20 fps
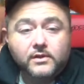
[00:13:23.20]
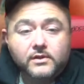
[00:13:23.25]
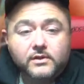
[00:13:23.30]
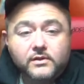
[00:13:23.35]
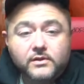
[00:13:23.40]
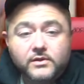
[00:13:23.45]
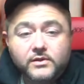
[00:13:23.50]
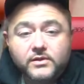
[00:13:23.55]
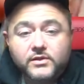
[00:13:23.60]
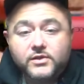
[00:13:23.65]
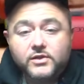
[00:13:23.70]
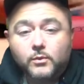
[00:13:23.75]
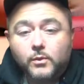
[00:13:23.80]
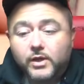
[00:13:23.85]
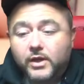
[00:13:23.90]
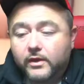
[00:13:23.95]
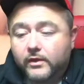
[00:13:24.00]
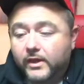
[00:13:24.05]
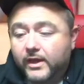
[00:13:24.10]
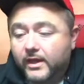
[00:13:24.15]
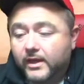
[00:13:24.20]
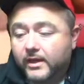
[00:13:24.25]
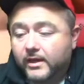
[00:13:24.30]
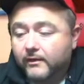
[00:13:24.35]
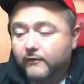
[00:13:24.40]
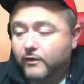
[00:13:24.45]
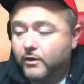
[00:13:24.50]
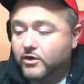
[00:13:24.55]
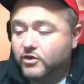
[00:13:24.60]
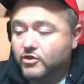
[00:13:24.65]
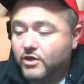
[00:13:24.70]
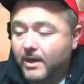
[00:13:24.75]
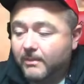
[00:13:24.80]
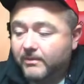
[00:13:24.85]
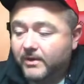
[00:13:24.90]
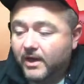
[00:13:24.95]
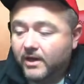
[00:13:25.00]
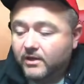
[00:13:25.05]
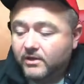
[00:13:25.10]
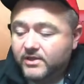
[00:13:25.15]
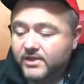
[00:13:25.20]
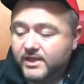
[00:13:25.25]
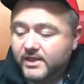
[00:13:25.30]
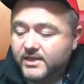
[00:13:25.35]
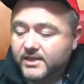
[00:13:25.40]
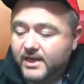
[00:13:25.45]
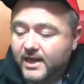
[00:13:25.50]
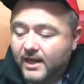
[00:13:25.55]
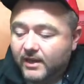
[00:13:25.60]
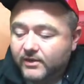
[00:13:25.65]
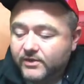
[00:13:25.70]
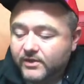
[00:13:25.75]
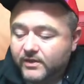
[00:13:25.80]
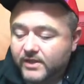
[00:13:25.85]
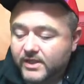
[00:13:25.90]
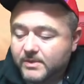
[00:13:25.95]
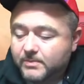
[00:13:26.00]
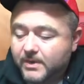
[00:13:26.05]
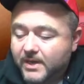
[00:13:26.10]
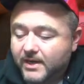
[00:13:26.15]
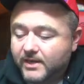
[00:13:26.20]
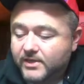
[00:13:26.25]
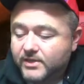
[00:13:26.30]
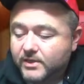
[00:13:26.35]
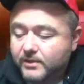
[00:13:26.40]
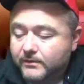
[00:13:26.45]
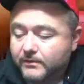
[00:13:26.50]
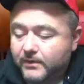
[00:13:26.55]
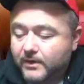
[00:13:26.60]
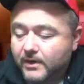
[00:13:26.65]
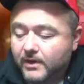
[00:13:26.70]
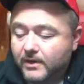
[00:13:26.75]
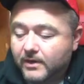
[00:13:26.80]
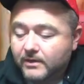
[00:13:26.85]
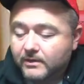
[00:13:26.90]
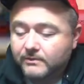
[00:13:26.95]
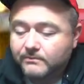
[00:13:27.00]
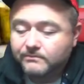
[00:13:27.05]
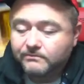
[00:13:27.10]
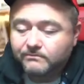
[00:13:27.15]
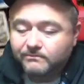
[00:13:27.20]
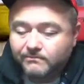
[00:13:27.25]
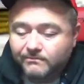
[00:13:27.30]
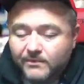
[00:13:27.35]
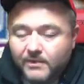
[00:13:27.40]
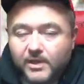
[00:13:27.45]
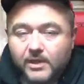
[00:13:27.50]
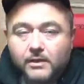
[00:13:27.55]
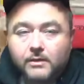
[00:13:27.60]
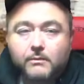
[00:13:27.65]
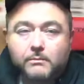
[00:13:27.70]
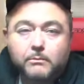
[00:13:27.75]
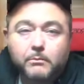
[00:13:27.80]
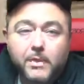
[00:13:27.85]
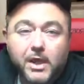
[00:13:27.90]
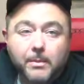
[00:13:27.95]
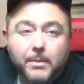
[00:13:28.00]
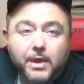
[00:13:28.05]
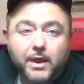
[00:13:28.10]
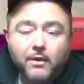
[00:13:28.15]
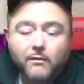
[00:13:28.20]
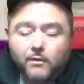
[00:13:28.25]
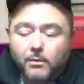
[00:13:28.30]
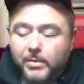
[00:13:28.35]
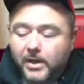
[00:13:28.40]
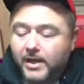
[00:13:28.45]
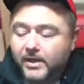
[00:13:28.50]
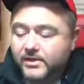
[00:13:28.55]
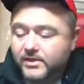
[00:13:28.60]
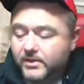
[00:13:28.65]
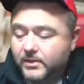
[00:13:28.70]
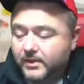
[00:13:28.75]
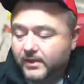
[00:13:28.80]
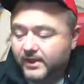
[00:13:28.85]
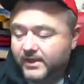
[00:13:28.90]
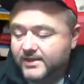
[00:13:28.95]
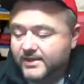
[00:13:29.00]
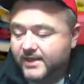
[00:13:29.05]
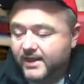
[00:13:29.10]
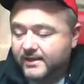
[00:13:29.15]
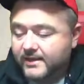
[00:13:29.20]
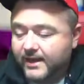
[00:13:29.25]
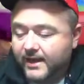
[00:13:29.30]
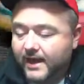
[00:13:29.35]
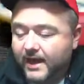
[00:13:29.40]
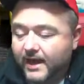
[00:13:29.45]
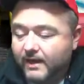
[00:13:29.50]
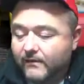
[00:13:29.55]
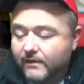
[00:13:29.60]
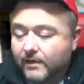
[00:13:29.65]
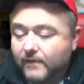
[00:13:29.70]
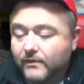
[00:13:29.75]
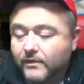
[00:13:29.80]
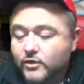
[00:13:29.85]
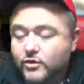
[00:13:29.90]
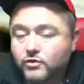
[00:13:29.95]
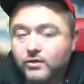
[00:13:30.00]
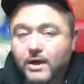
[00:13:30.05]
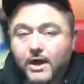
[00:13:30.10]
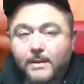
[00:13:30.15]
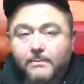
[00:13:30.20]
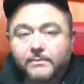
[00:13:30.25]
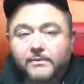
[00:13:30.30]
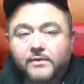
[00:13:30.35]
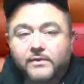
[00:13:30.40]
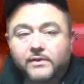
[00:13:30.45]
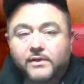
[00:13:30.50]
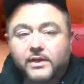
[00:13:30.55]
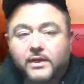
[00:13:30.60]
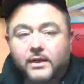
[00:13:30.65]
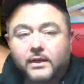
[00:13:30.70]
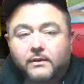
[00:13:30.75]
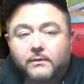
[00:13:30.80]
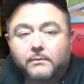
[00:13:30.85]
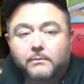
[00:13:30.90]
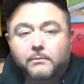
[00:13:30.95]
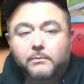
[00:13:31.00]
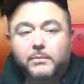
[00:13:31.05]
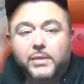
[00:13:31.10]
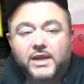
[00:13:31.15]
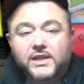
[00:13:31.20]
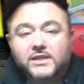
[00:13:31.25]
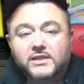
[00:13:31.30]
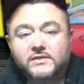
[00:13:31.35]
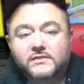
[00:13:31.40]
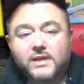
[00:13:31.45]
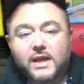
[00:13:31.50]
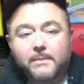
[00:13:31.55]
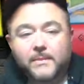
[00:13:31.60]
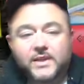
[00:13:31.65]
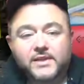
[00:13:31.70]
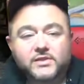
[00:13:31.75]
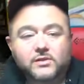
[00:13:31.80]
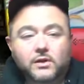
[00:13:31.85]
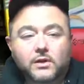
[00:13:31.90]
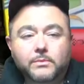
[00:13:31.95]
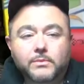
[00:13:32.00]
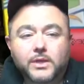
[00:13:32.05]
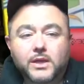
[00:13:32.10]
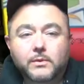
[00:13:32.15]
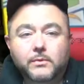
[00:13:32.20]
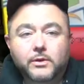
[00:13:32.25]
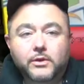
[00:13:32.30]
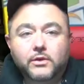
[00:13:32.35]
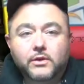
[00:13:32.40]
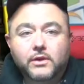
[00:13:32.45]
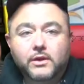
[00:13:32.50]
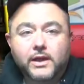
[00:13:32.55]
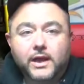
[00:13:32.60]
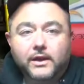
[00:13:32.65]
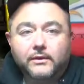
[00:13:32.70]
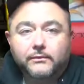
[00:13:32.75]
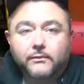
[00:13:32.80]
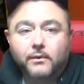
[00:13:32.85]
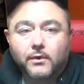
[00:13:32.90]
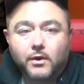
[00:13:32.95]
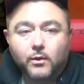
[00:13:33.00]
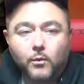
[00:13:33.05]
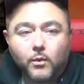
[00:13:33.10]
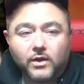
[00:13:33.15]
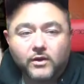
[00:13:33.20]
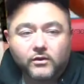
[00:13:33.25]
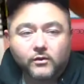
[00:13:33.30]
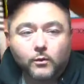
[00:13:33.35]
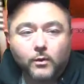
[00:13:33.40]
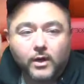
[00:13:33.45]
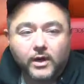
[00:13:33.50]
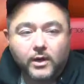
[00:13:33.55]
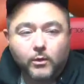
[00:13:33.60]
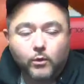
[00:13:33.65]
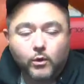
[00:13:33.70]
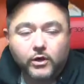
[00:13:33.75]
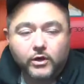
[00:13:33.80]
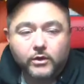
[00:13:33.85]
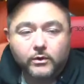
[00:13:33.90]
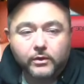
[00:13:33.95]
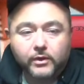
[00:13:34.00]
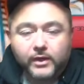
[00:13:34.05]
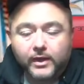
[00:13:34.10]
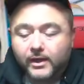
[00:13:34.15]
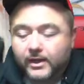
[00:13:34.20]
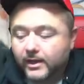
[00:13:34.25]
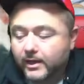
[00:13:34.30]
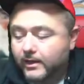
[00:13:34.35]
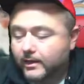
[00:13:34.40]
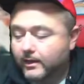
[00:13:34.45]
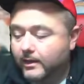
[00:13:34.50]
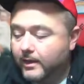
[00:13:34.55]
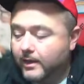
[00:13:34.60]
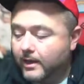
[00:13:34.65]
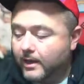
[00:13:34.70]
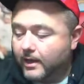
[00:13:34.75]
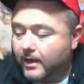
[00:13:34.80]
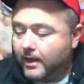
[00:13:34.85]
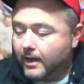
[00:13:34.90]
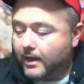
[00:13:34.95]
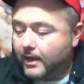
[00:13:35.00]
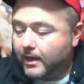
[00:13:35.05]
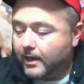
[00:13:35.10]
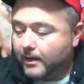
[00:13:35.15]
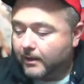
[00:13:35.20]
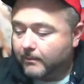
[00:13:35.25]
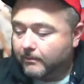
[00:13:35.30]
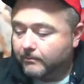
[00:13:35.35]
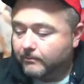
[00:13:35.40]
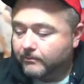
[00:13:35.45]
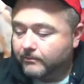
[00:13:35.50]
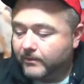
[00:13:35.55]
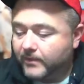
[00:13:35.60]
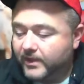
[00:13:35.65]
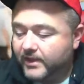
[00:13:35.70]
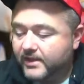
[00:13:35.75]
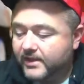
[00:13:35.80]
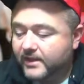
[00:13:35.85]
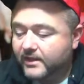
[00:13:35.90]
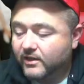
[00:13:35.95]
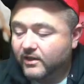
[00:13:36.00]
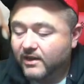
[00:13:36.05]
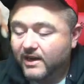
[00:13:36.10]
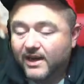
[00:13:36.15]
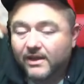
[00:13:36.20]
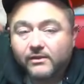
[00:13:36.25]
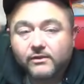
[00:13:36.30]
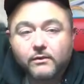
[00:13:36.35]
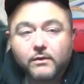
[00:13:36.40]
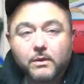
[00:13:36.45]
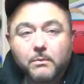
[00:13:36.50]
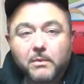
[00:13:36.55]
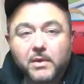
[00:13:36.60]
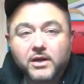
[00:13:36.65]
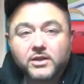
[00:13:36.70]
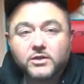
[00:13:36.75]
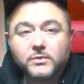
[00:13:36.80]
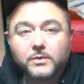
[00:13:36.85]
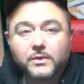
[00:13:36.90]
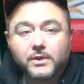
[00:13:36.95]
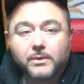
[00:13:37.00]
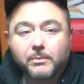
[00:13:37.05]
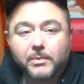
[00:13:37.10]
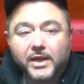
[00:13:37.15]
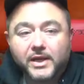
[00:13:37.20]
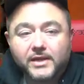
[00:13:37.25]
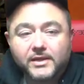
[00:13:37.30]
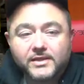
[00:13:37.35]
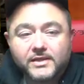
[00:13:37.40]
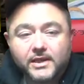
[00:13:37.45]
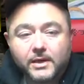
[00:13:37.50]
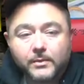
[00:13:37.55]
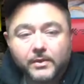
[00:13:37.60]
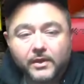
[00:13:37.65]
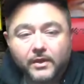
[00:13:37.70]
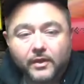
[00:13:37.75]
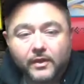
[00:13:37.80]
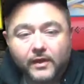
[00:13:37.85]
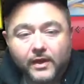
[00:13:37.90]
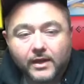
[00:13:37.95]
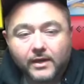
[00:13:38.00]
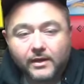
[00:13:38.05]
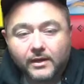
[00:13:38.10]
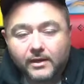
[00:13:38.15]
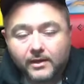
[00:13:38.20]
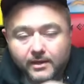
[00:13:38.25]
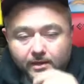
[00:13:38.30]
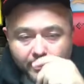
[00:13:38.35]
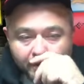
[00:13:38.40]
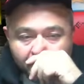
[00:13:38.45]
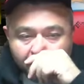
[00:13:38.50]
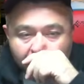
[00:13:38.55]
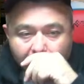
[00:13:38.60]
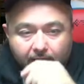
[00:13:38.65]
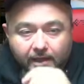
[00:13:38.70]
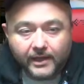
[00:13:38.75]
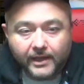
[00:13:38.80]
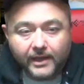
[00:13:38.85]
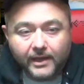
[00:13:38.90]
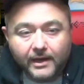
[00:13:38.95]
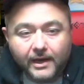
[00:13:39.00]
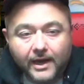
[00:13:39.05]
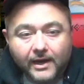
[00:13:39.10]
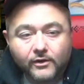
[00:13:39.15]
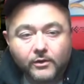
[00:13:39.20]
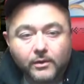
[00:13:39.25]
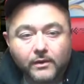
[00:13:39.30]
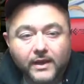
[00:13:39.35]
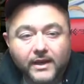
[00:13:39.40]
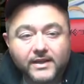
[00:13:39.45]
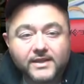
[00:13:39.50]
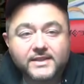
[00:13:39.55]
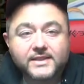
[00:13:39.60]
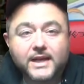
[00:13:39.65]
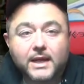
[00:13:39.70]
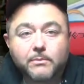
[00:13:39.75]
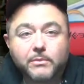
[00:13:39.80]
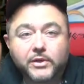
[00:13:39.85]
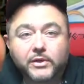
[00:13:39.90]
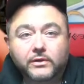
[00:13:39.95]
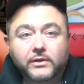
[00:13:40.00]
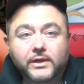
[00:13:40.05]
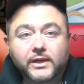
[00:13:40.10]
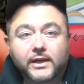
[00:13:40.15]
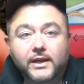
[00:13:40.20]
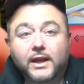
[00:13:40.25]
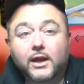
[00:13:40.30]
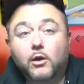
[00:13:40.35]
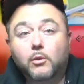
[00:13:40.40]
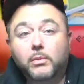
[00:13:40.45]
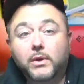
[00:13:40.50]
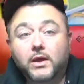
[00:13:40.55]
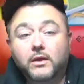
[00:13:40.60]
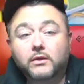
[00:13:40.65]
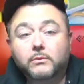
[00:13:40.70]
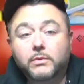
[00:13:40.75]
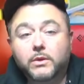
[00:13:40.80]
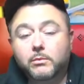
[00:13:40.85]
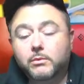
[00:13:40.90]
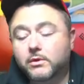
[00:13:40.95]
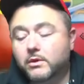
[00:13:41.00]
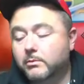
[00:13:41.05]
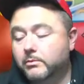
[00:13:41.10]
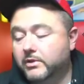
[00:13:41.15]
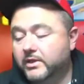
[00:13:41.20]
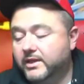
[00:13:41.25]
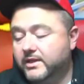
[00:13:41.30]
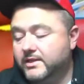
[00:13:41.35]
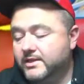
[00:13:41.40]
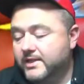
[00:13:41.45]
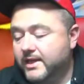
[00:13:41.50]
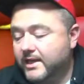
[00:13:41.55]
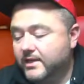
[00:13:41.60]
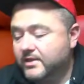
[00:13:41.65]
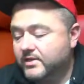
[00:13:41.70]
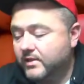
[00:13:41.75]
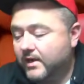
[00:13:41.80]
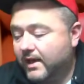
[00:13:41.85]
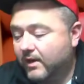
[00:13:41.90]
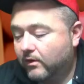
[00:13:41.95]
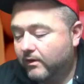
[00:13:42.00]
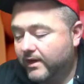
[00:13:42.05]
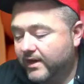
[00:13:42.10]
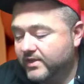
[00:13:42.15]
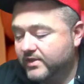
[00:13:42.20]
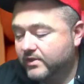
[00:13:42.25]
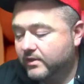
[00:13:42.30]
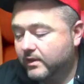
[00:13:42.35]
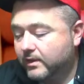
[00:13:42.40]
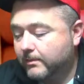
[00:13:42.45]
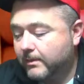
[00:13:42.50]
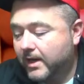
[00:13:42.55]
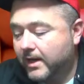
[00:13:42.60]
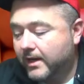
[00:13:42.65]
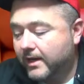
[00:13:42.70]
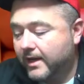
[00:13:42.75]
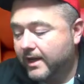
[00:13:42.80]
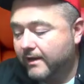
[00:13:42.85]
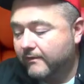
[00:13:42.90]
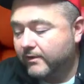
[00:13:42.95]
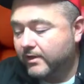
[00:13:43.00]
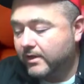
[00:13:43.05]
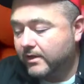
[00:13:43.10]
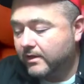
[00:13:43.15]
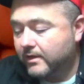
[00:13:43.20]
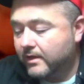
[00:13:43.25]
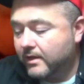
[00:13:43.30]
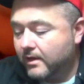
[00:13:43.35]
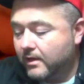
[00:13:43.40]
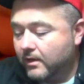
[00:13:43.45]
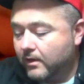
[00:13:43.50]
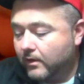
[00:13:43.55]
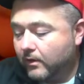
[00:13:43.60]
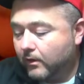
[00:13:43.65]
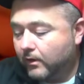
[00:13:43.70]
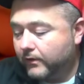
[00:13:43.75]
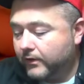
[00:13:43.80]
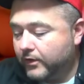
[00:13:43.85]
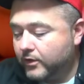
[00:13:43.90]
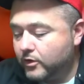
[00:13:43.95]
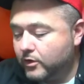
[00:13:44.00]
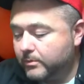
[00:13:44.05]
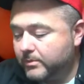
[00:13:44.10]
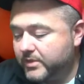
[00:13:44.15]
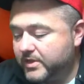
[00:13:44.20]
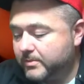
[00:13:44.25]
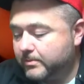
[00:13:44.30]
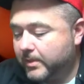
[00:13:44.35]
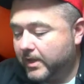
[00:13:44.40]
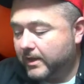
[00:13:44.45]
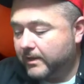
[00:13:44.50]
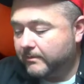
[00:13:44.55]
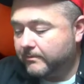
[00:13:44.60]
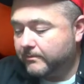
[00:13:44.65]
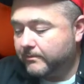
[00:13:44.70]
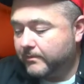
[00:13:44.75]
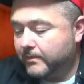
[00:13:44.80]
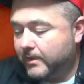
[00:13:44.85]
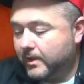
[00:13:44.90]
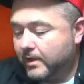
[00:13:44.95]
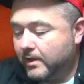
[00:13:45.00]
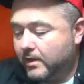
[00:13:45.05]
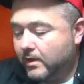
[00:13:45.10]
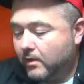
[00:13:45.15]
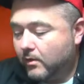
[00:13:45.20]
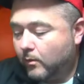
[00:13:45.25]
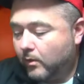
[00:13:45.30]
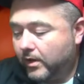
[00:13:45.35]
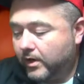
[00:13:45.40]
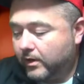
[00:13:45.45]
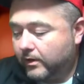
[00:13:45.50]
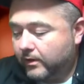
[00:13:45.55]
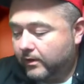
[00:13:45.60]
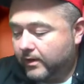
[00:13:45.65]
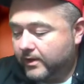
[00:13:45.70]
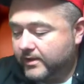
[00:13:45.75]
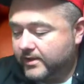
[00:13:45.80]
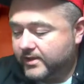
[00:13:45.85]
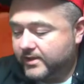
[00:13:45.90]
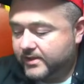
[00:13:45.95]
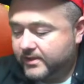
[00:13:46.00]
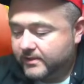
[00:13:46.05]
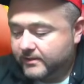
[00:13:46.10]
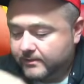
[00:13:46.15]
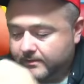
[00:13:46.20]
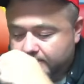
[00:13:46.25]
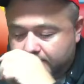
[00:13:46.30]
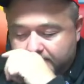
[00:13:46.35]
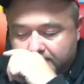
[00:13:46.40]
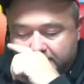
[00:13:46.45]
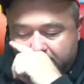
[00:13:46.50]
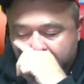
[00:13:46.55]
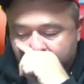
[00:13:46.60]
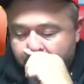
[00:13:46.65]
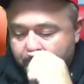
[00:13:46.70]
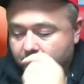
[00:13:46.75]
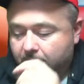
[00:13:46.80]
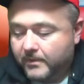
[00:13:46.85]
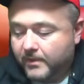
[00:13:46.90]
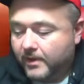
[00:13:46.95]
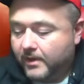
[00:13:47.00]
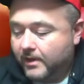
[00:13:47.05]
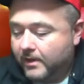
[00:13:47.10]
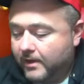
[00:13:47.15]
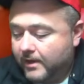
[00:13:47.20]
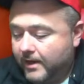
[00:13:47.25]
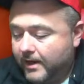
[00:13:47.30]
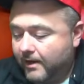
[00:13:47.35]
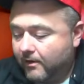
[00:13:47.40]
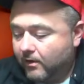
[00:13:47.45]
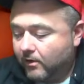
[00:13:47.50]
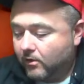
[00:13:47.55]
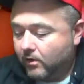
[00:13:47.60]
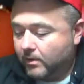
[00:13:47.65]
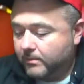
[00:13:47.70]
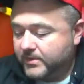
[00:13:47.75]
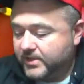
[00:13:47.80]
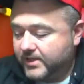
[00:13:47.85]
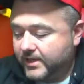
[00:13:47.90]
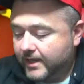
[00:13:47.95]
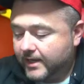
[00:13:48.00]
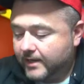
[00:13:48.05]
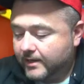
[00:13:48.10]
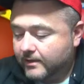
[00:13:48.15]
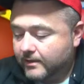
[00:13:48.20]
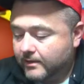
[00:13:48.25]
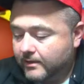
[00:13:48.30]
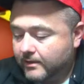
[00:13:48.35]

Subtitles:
So what are you thinking? If you dropped $160 on this box so far, maybe I overpaid, so let's take that out of it. If you dropped, you know, base MSRP, what you can get it for at 120, what are you thinking? You're not doing much with the base, I would think. Again, I do a lot of set building and help other people complete sets, so I don't necessarily mind having all the dupes, but what are your thoughts? Eric Armstead.